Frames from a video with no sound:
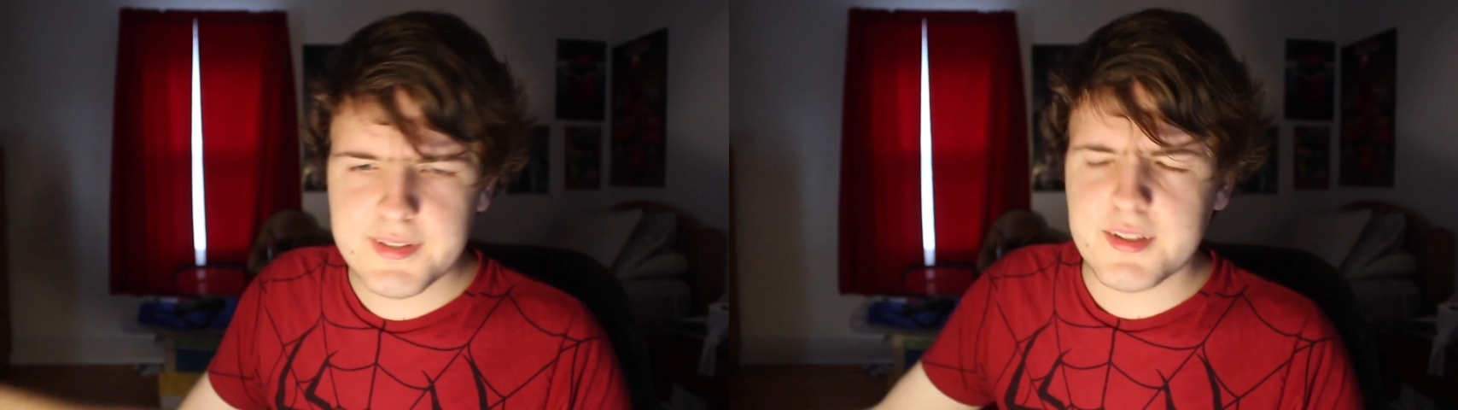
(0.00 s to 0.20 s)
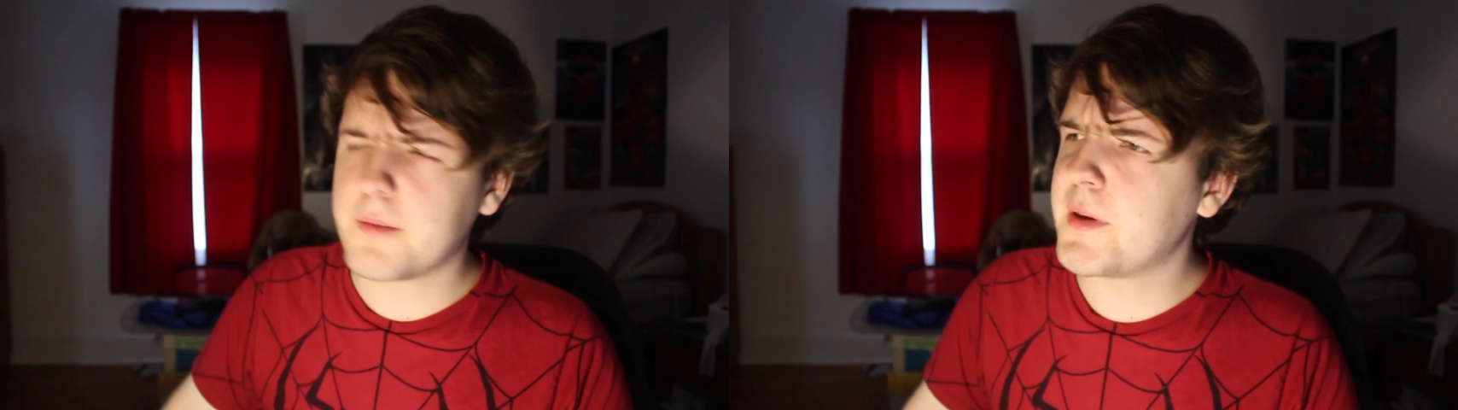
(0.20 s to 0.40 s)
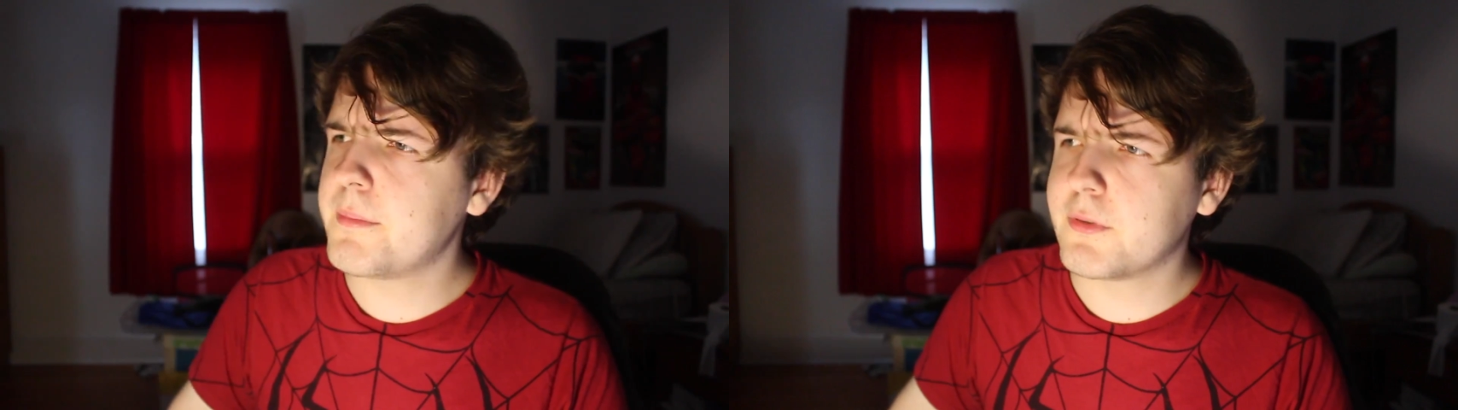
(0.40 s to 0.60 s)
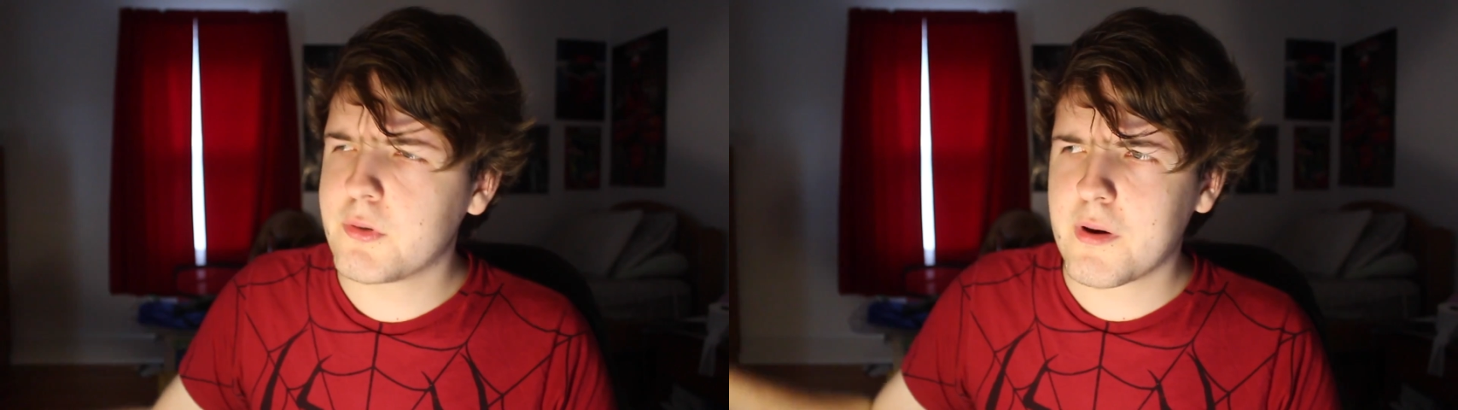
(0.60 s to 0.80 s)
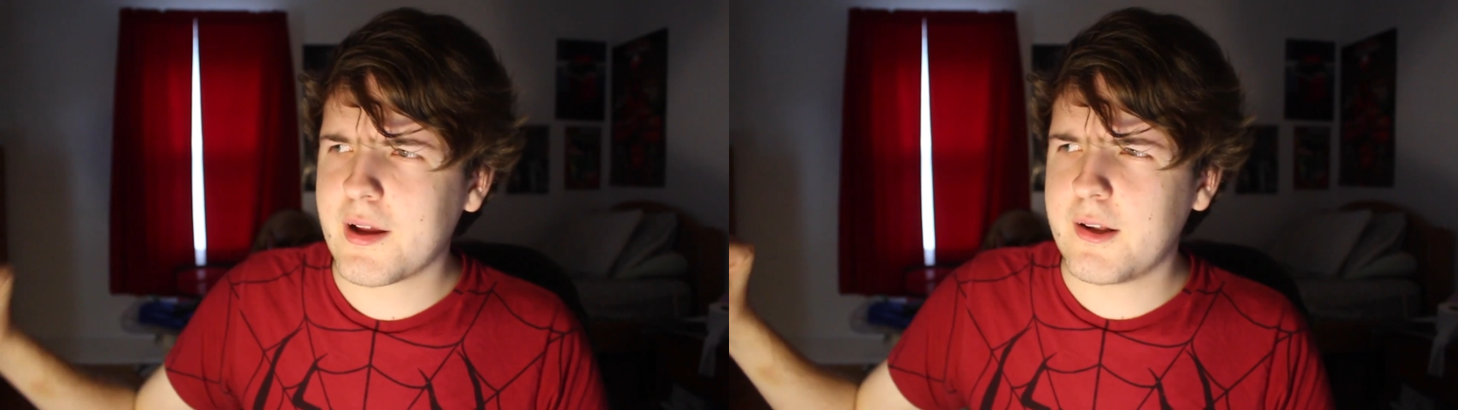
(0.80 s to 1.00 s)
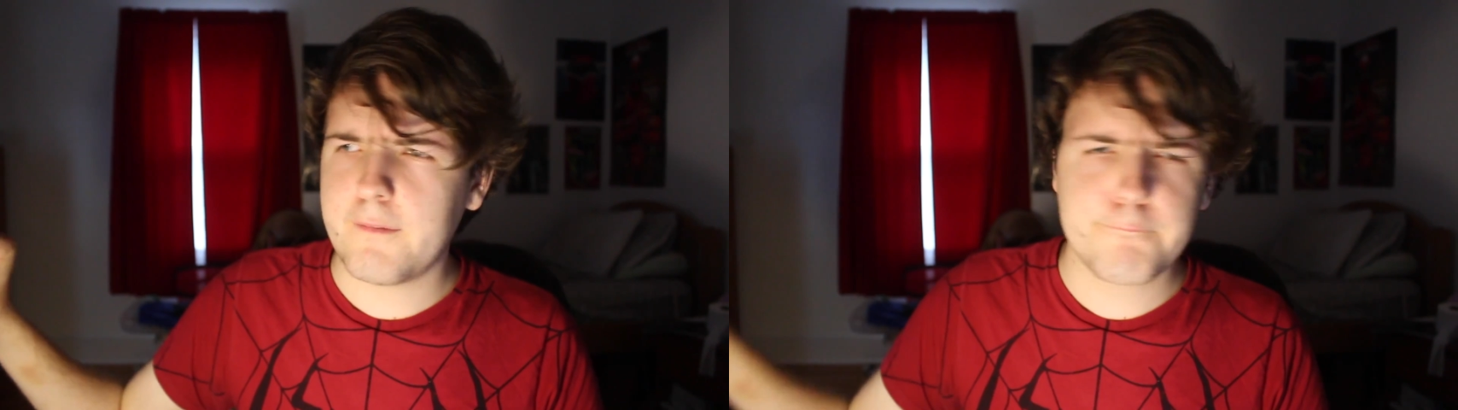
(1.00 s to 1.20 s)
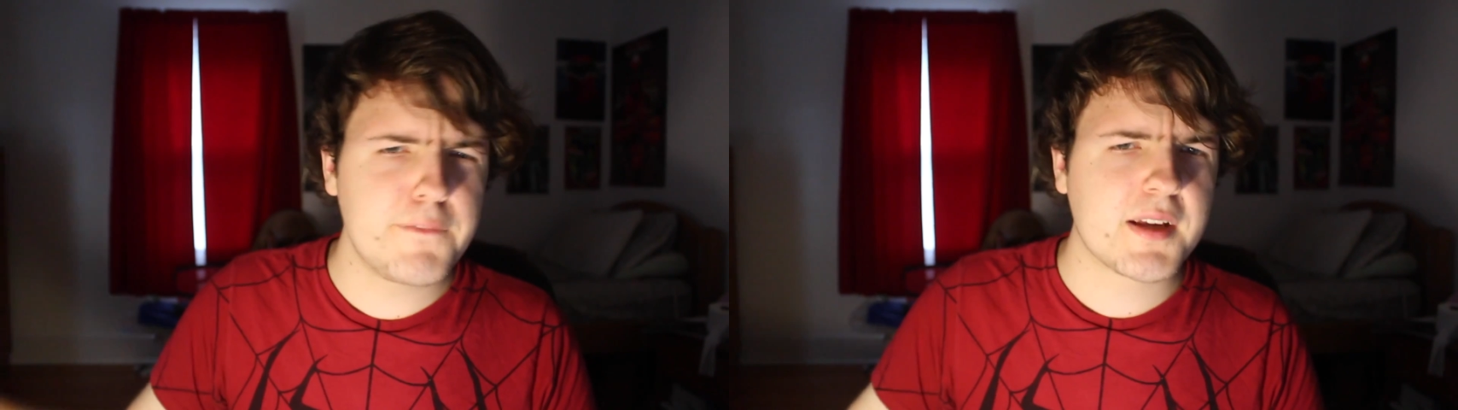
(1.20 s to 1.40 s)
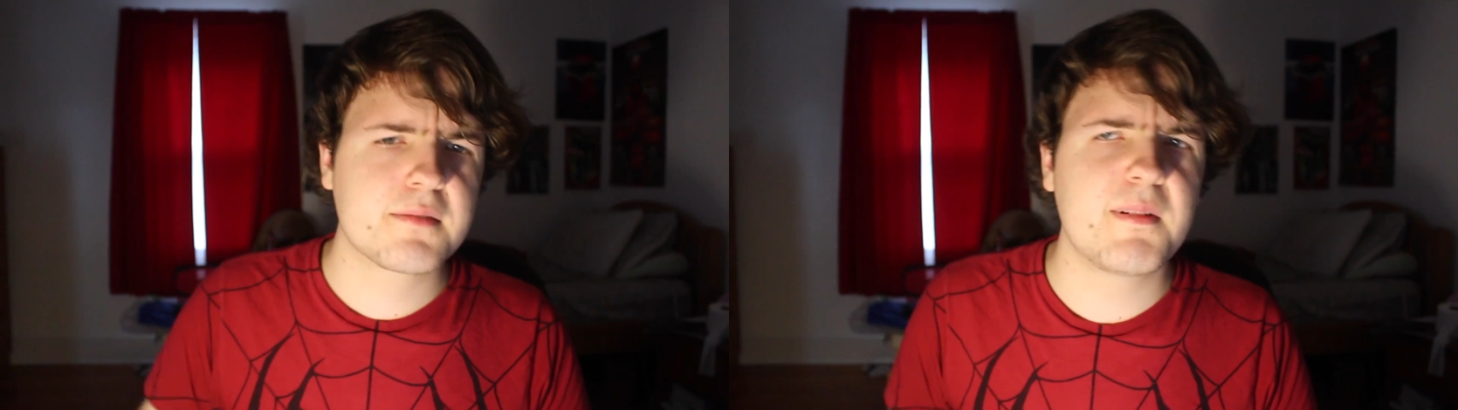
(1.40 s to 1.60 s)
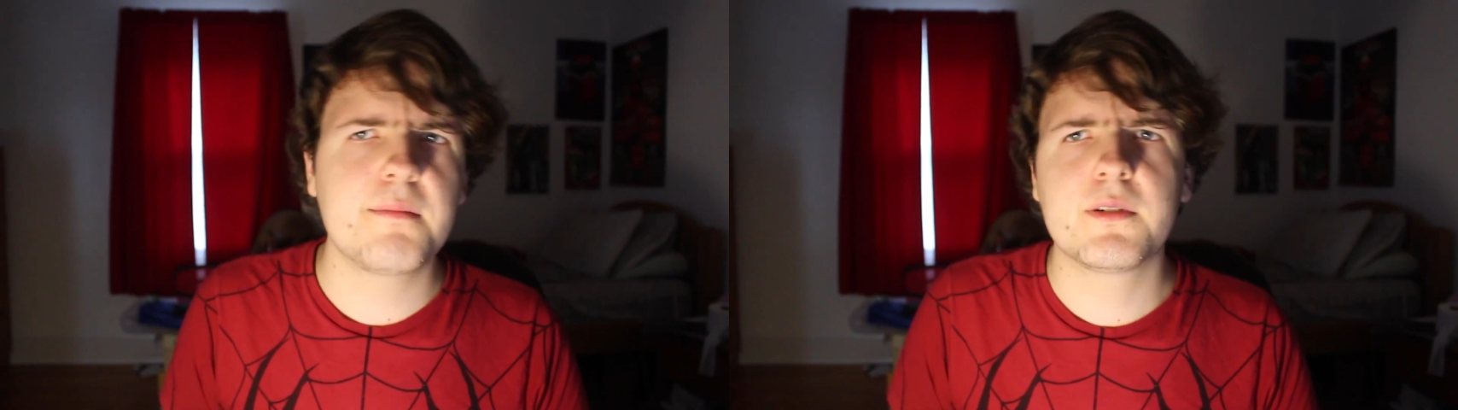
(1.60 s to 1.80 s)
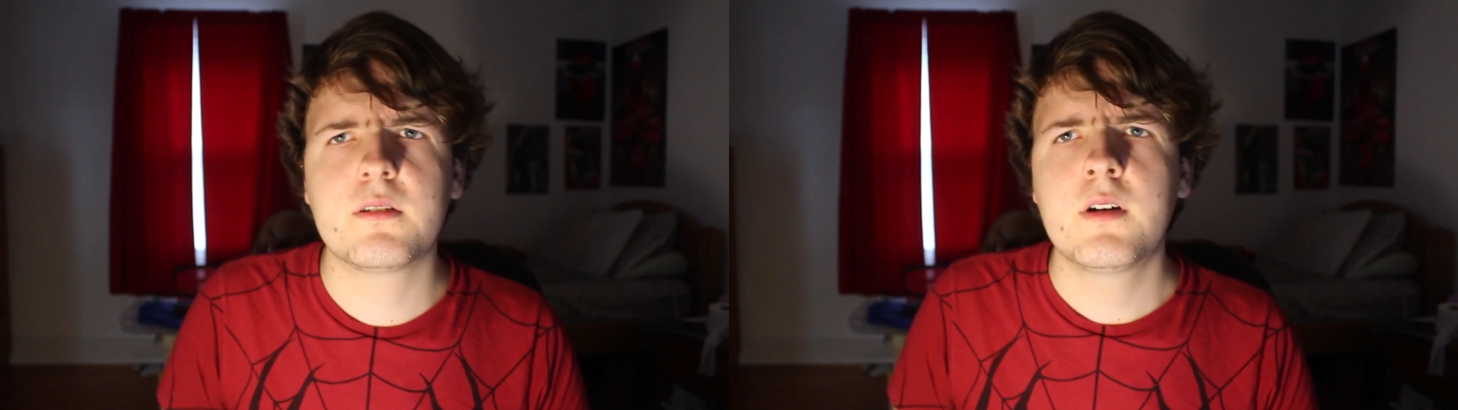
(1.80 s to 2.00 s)
These are the people who are gonna fix
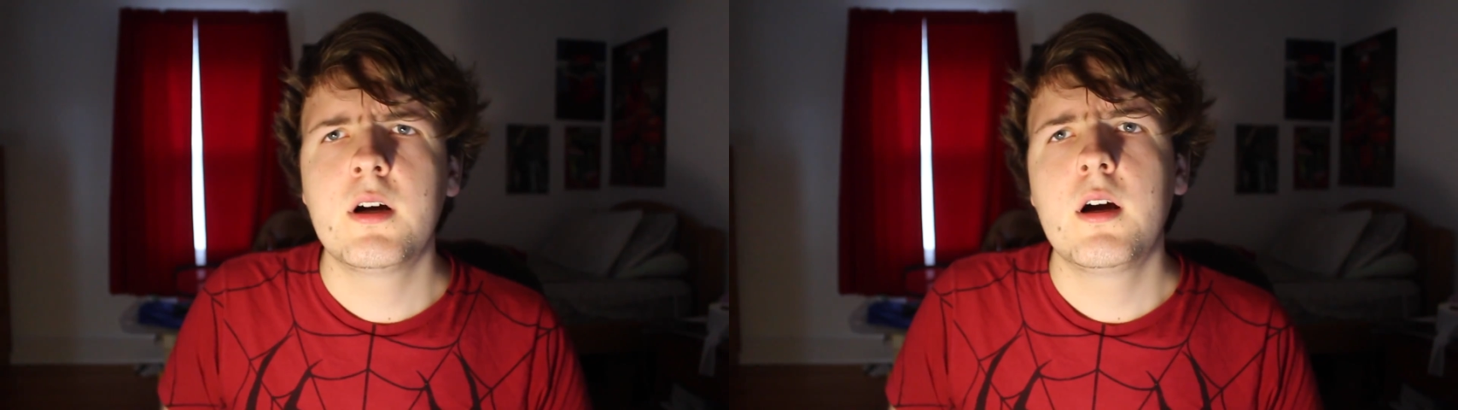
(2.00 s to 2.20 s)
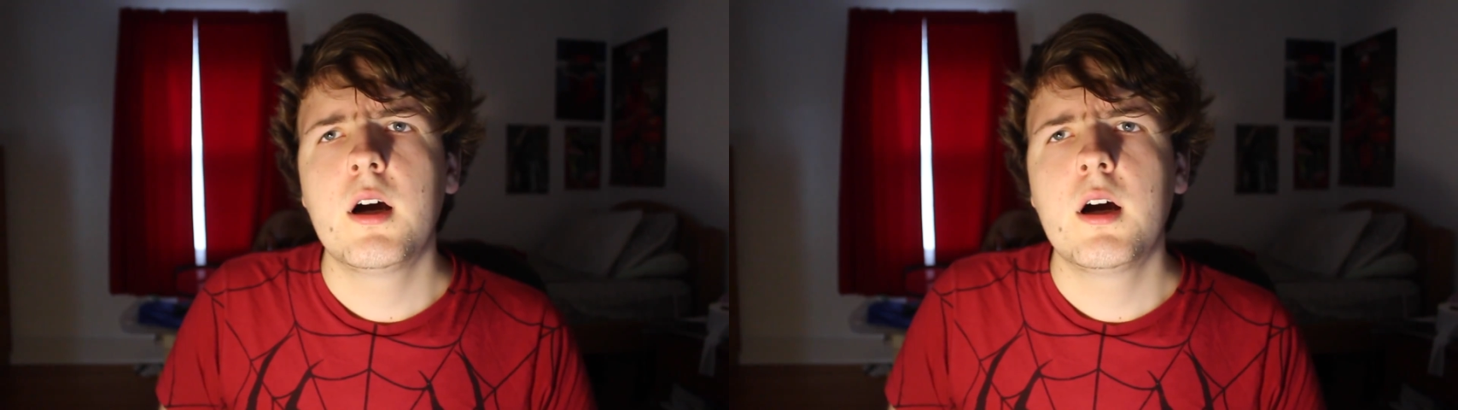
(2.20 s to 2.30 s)
people,